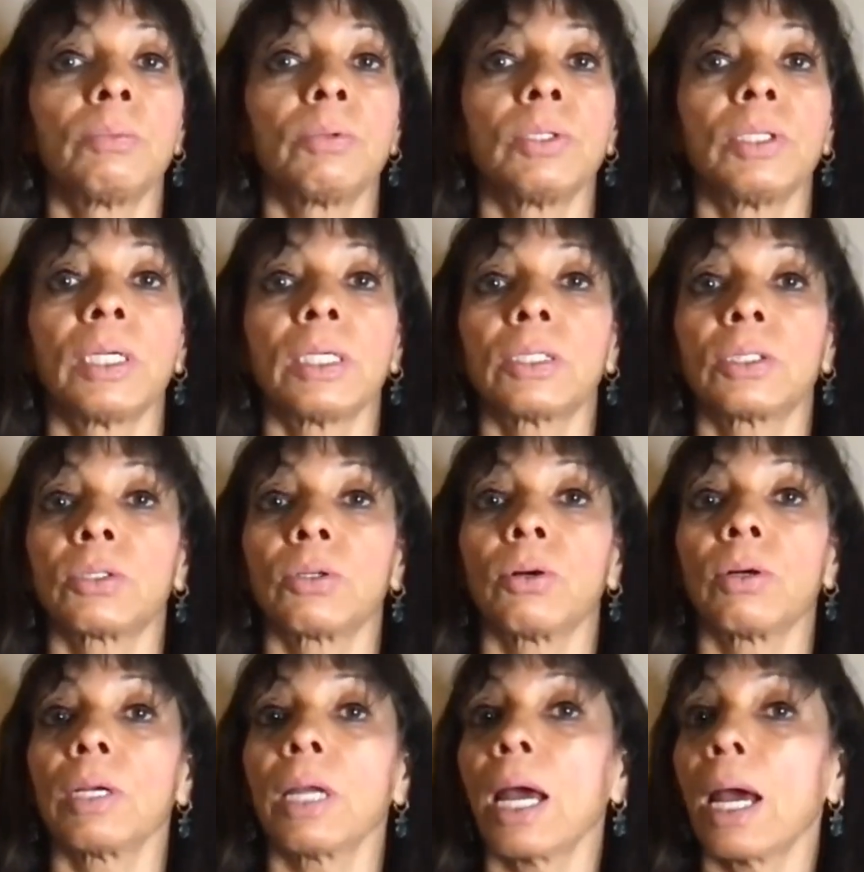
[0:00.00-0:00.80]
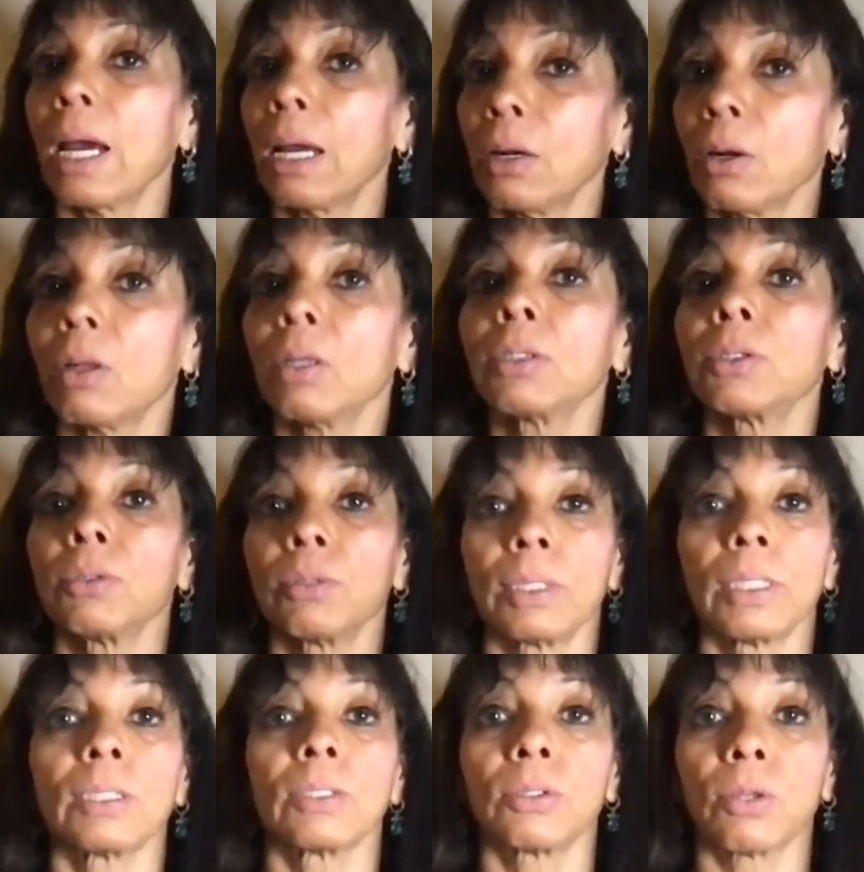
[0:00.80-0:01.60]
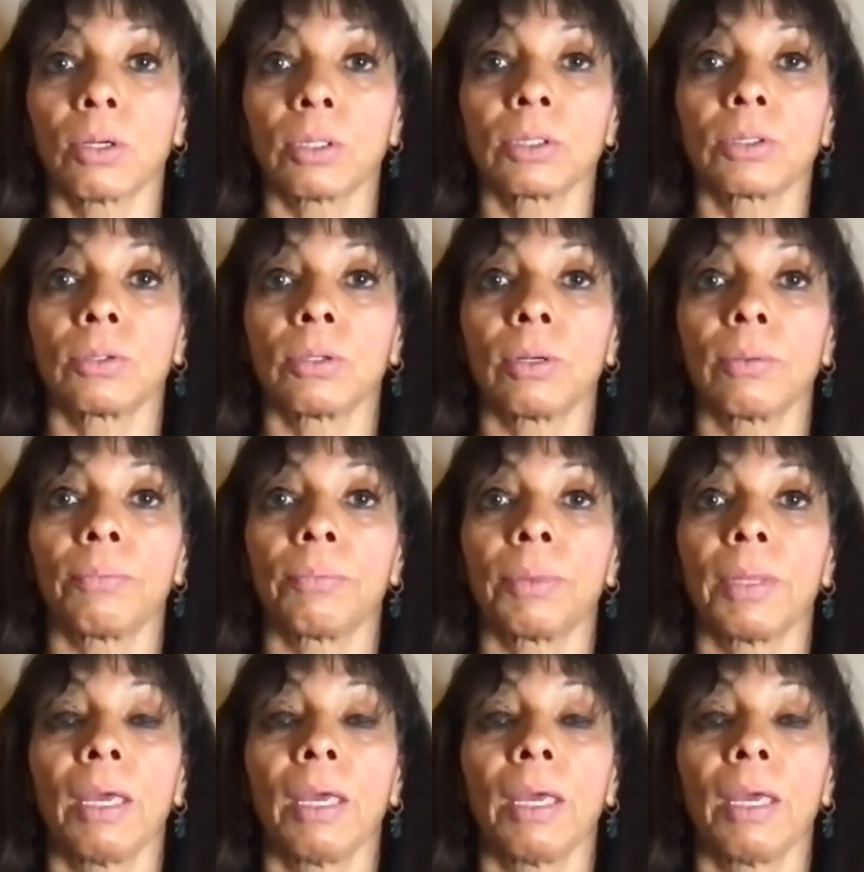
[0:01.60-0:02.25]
progesterone, and also testosterone.